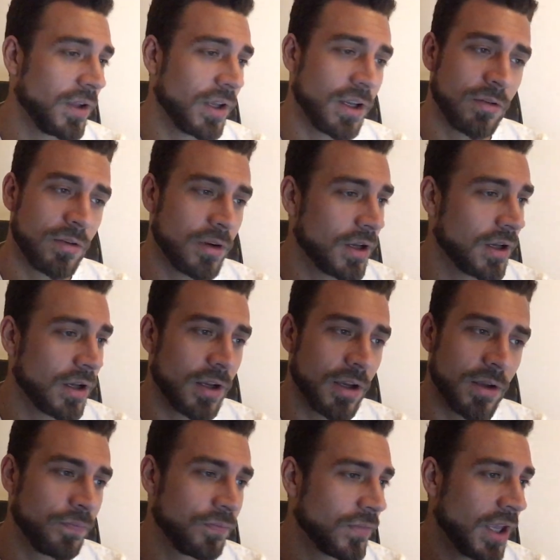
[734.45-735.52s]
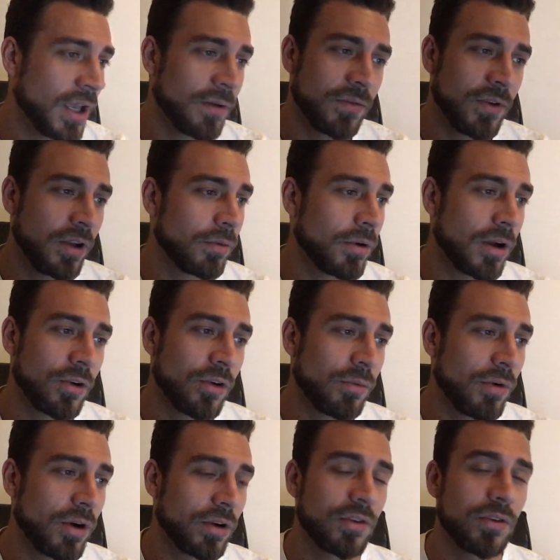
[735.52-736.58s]
I think uh, Anthony
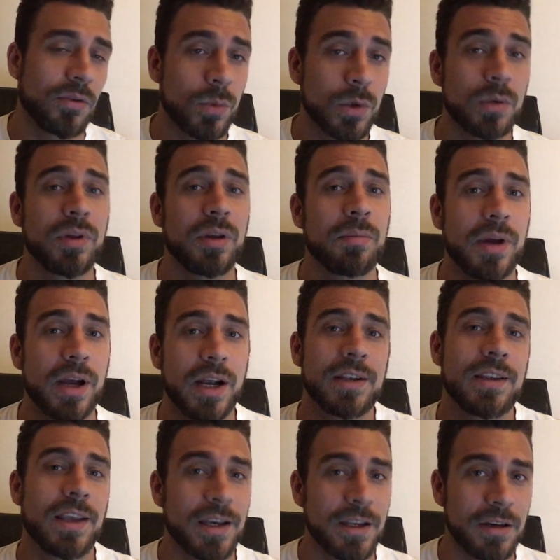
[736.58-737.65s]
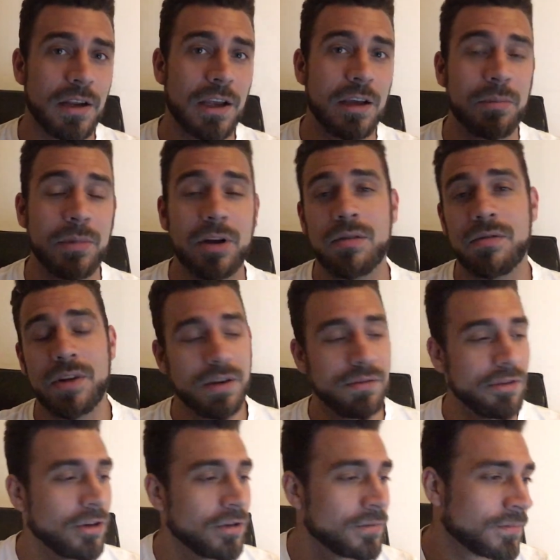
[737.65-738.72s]
Rocco Martin will be back and uh, better
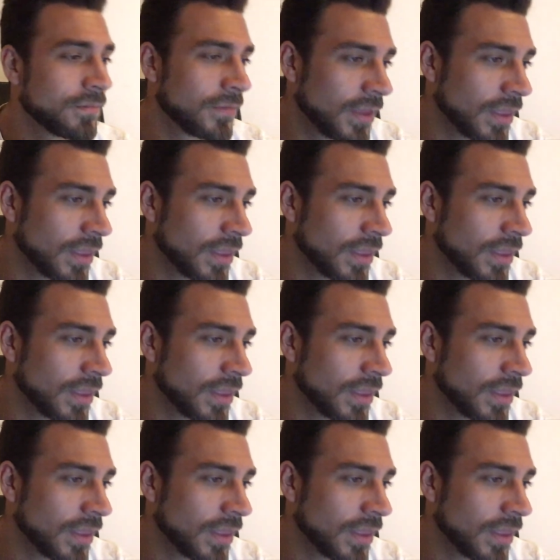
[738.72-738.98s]
than ever.